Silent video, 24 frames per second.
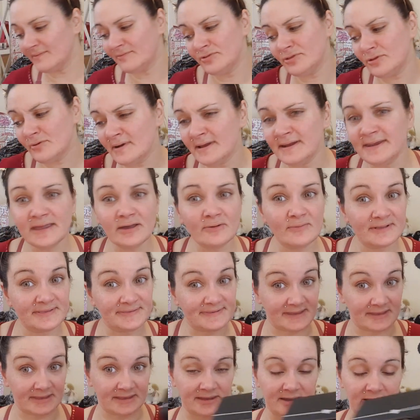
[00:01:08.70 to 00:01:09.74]
I have no idea
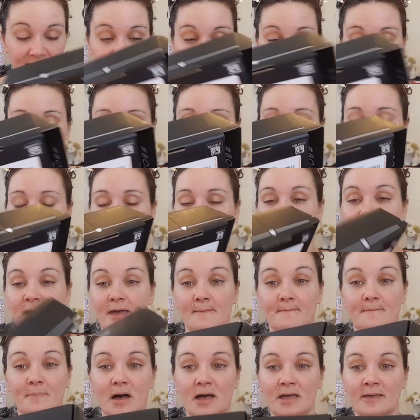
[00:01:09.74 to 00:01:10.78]
what's in here.
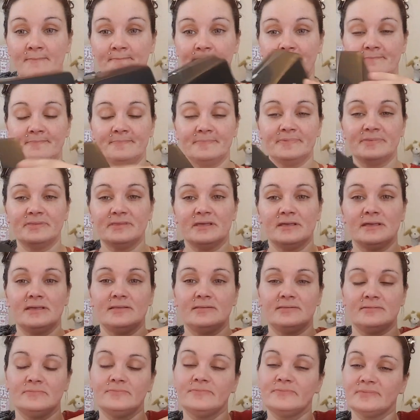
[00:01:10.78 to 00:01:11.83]
But
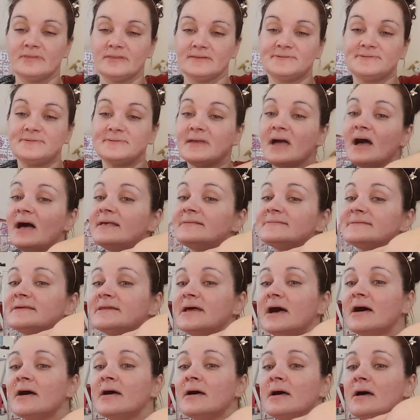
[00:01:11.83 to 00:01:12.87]
let you guys
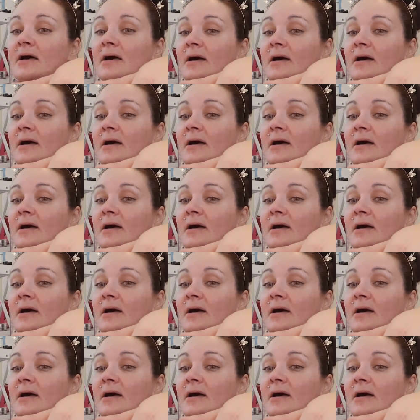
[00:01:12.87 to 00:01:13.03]
get a